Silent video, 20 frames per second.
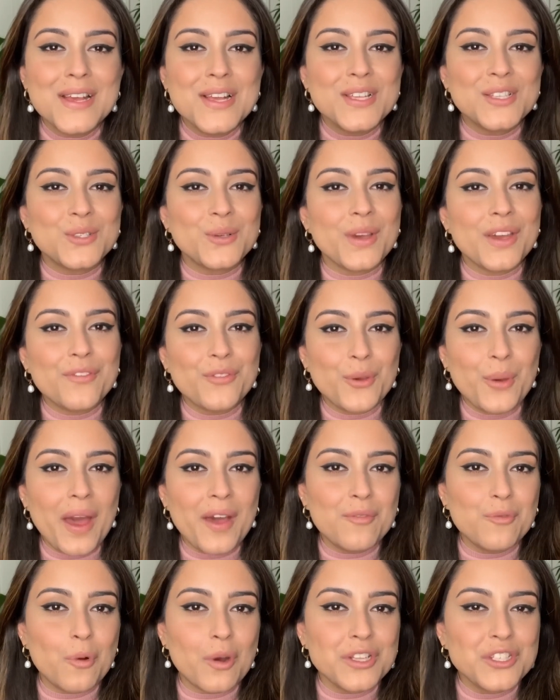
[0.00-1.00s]
So if you
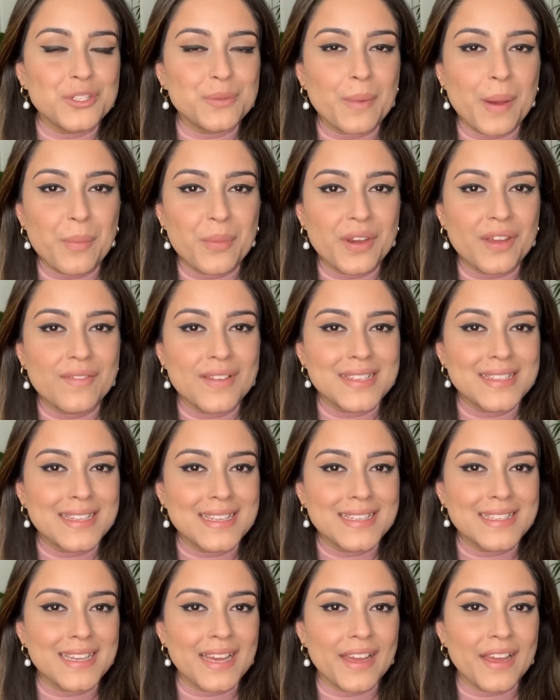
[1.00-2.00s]
have watched my previous
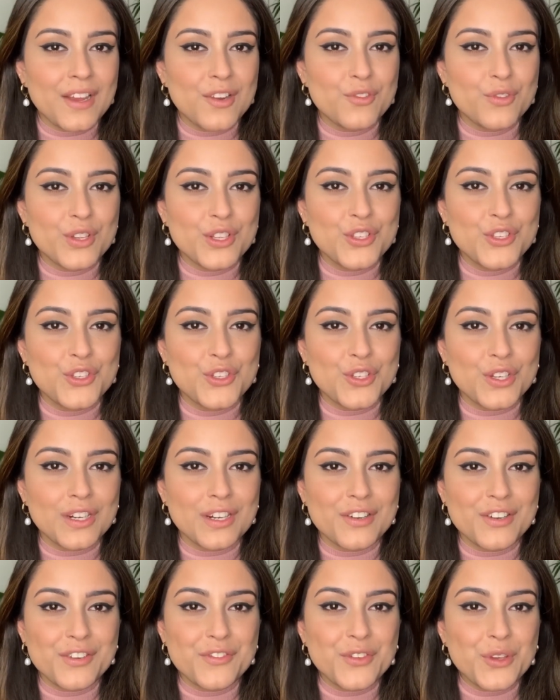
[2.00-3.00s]
Lisa Eldridge
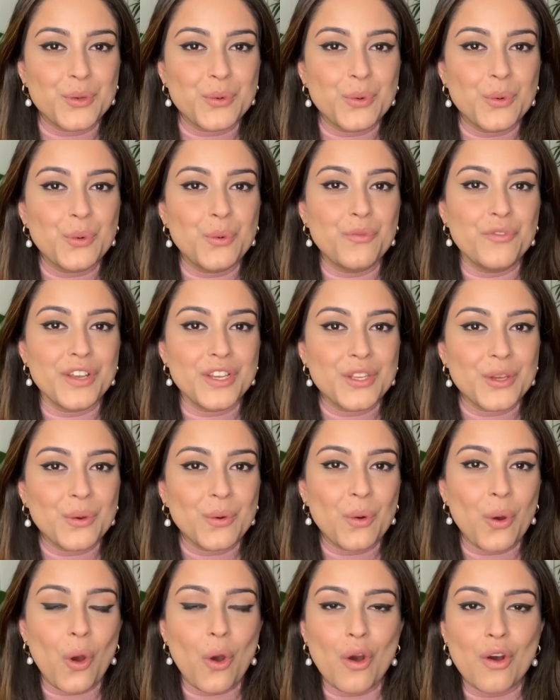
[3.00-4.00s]
review
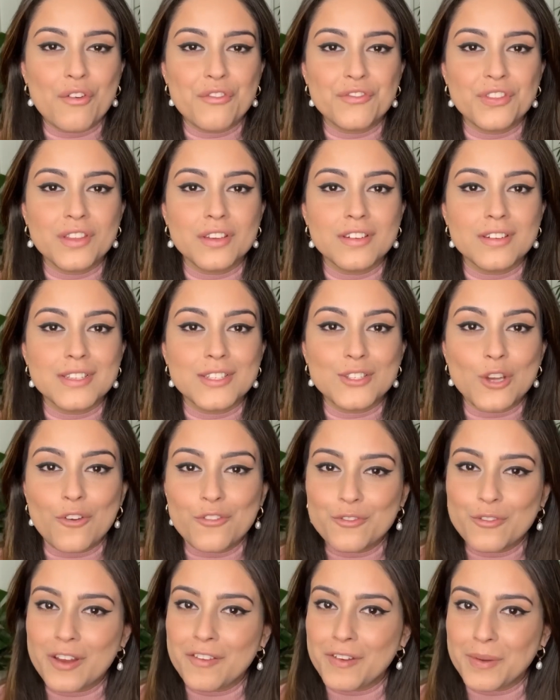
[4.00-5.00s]
video of the
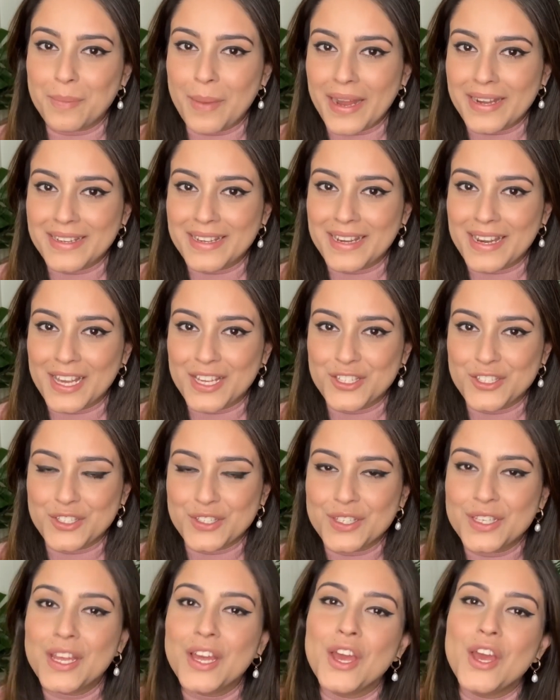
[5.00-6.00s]
Soft Velvet Matte
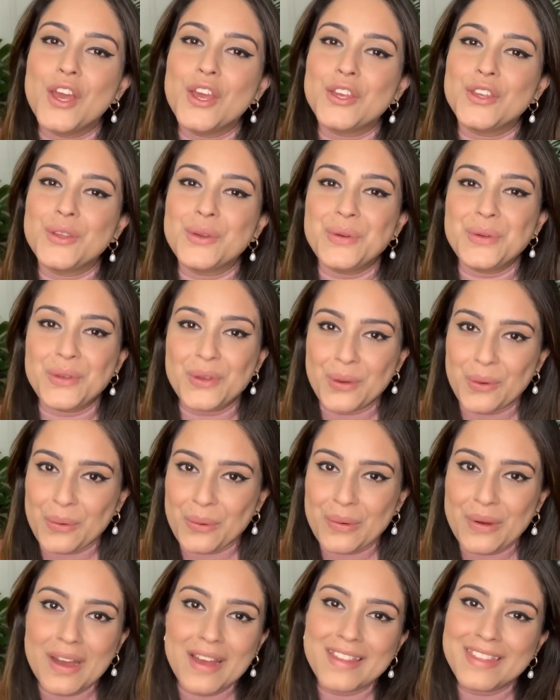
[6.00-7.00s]
collection, you
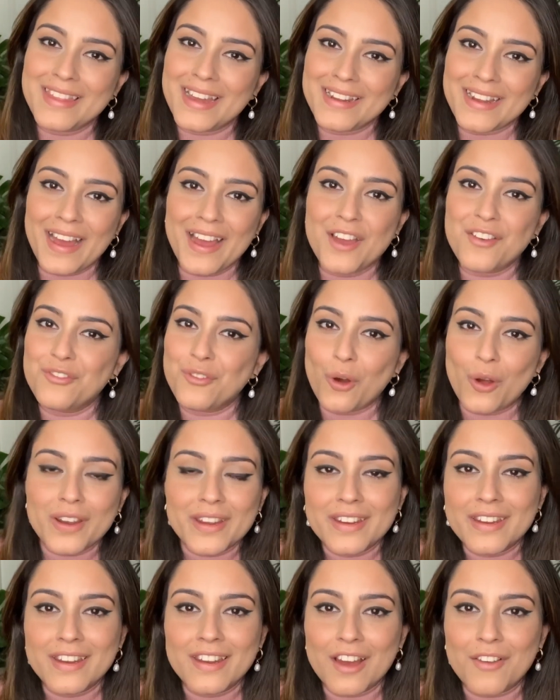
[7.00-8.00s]
know that I have
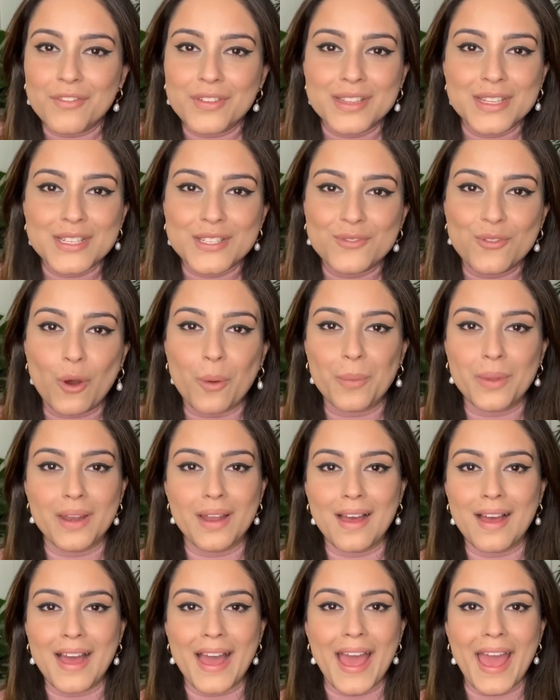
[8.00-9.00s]
fallen in love with this
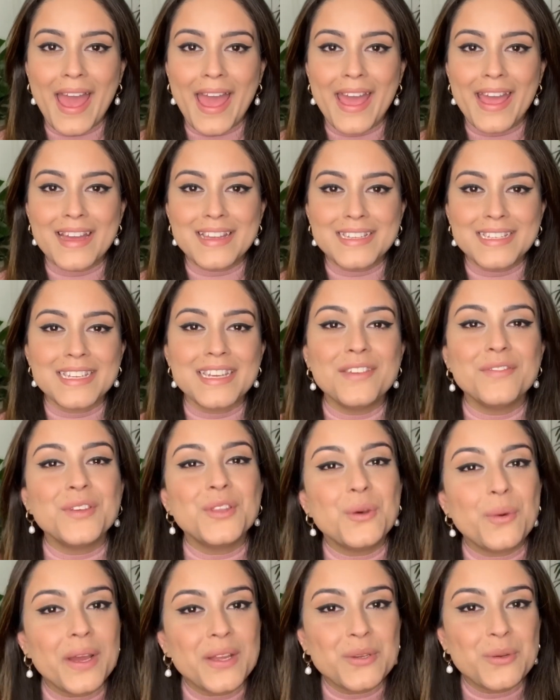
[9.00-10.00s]
formula, and even
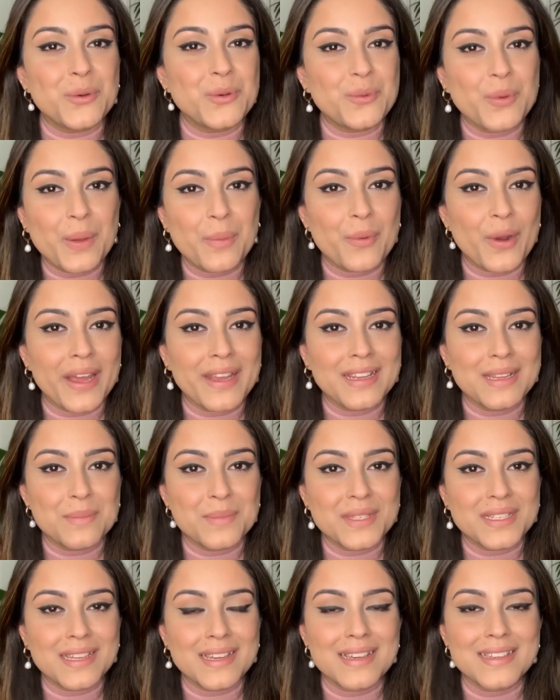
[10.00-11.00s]
though I don't wear bright
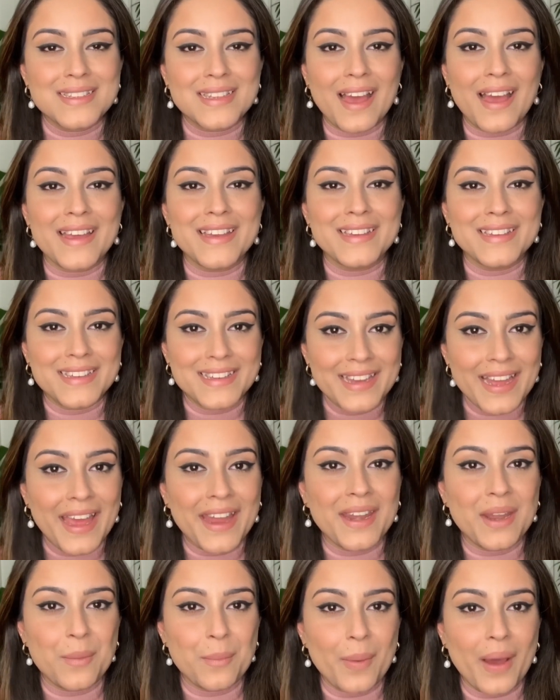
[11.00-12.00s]
lipsticks, I did
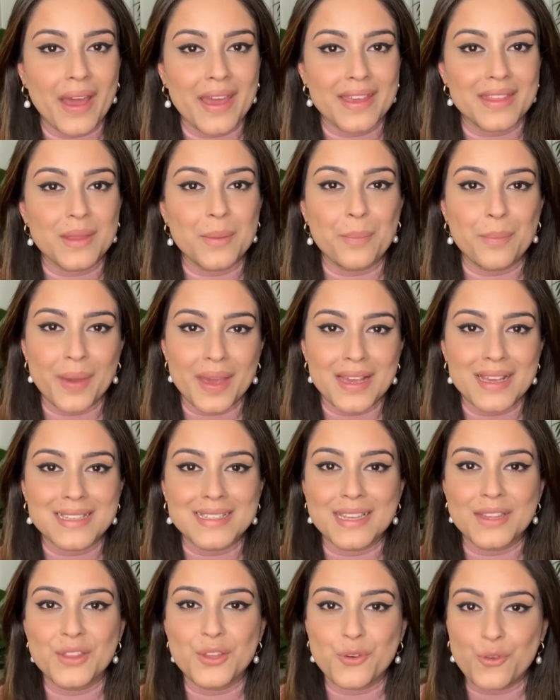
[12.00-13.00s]
end up buying the
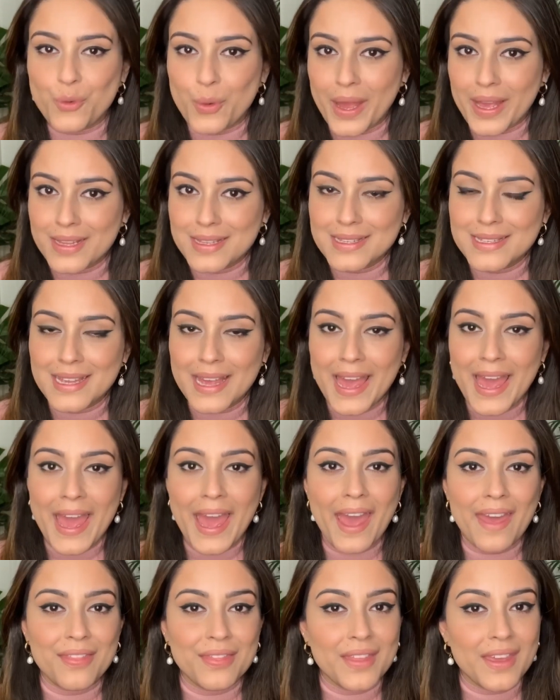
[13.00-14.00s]
pinks and the reds,
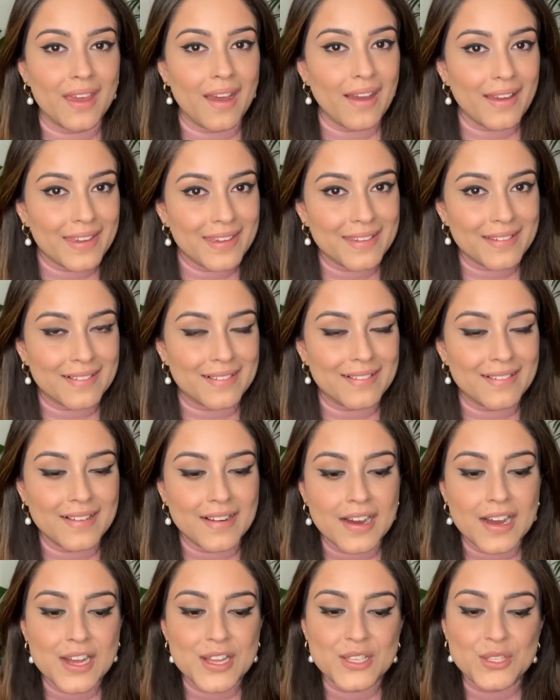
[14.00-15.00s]
and they are here.
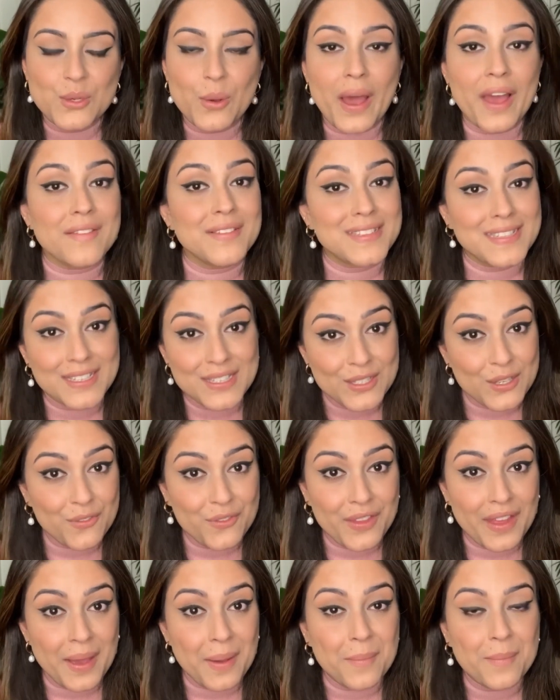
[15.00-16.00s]
So I have 6
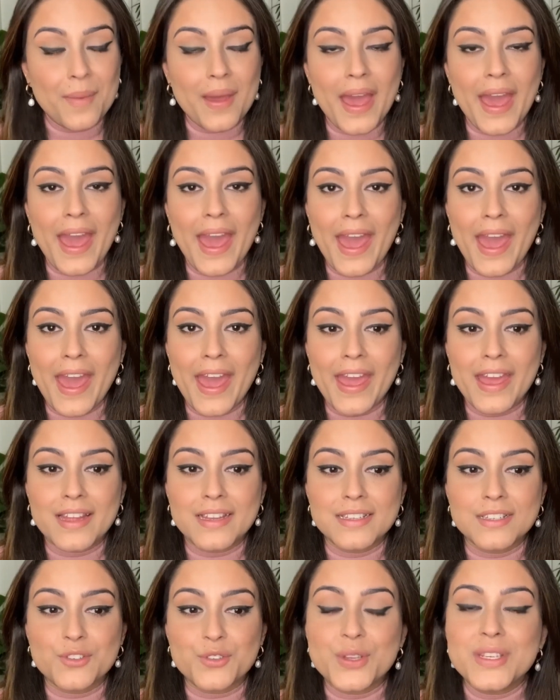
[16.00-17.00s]
of them,
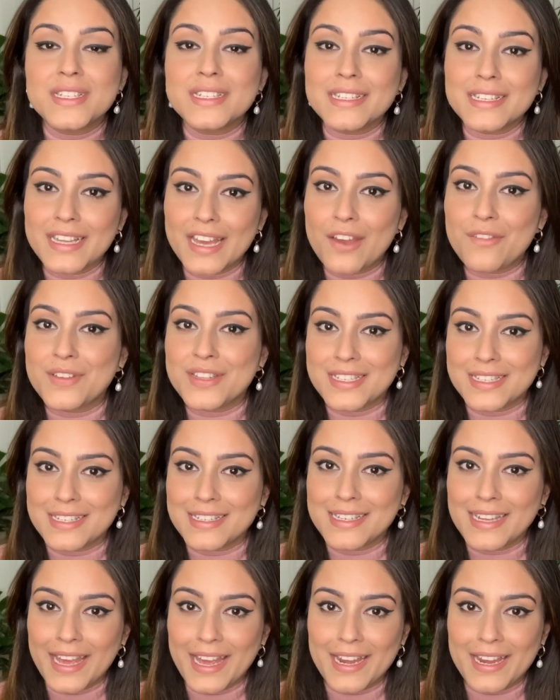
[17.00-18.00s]
and recently I
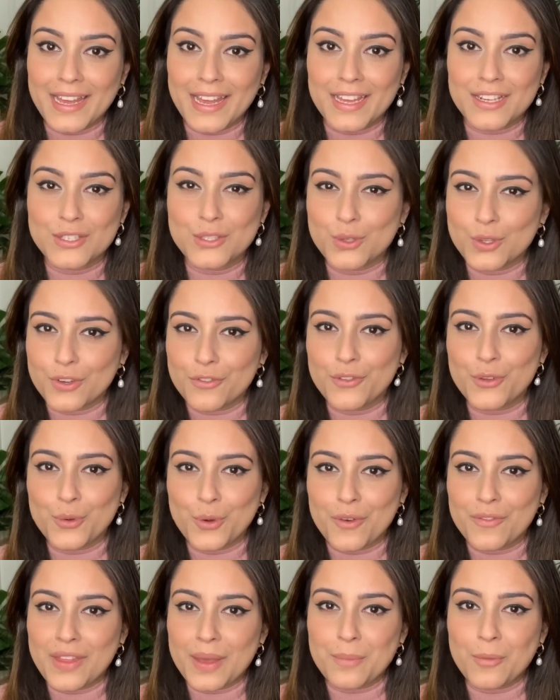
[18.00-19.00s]
visited LA and took a few
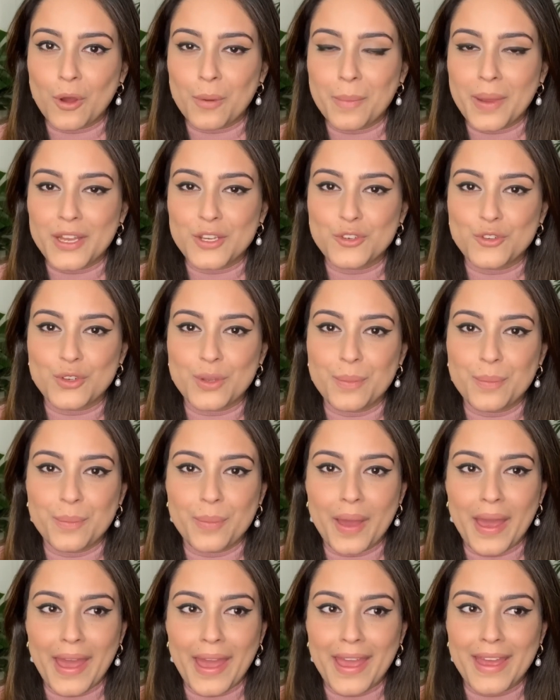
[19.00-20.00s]
of them on my trip
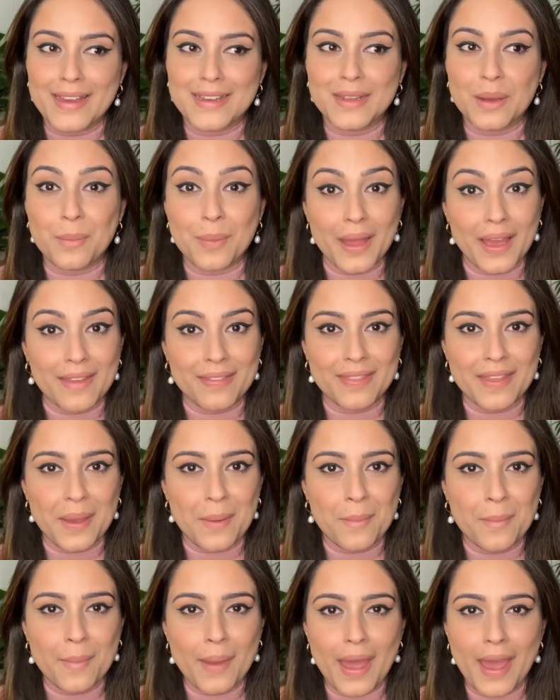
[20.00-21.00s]
and applied
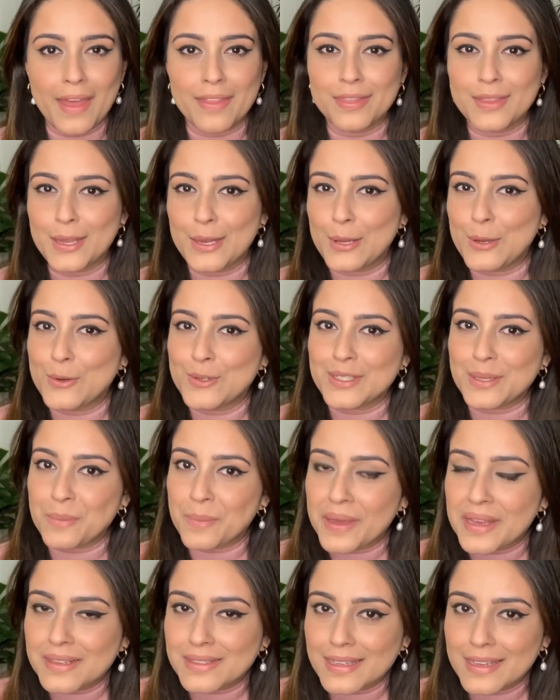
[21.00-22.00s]
them, and they looked
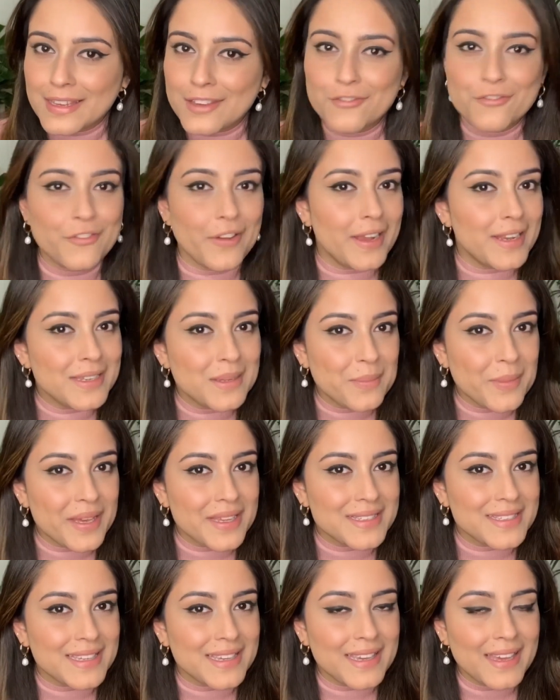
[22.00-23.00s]
amazing, felt
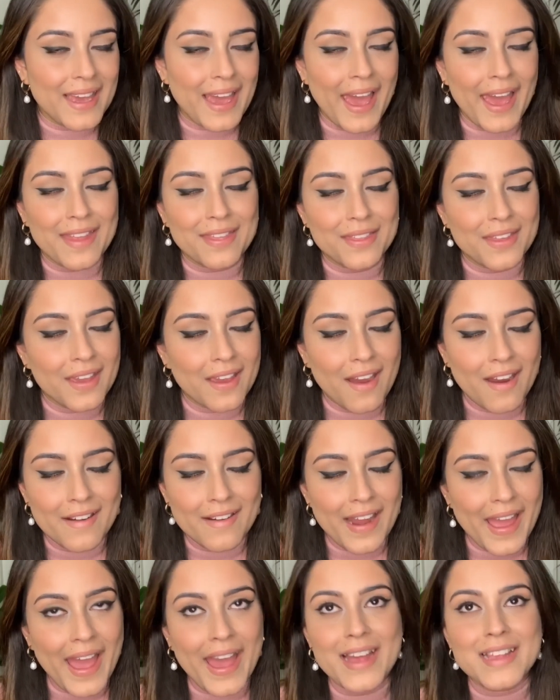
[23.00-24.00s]
amazing, and they
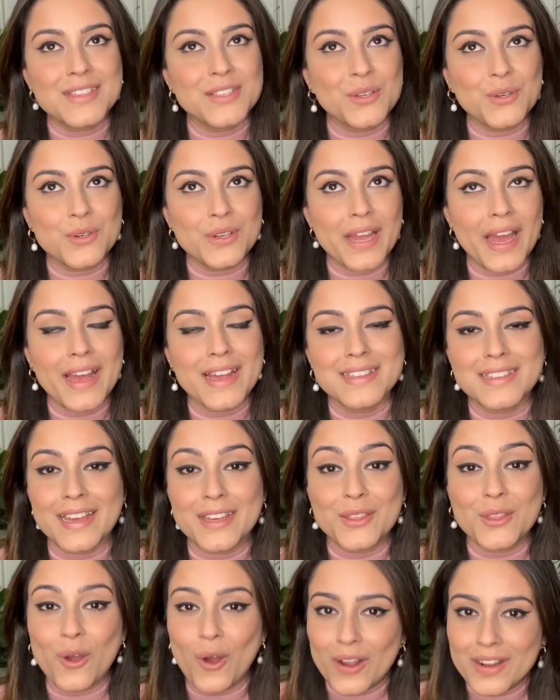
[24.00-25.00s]
are as good as I
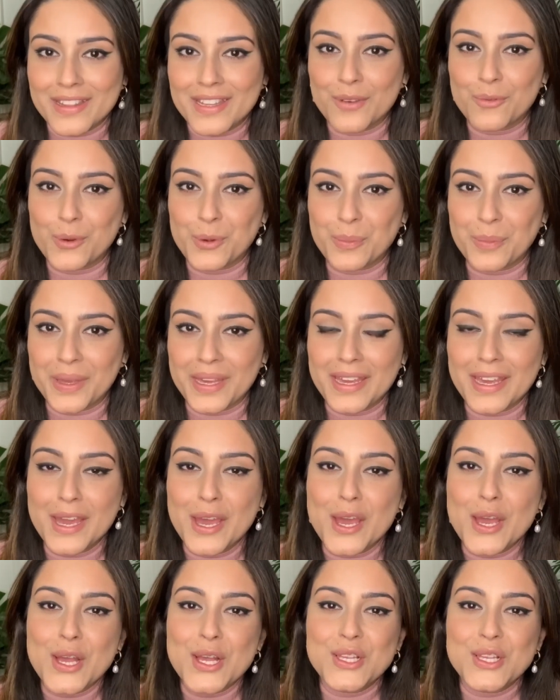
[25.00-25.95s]
thought they would be.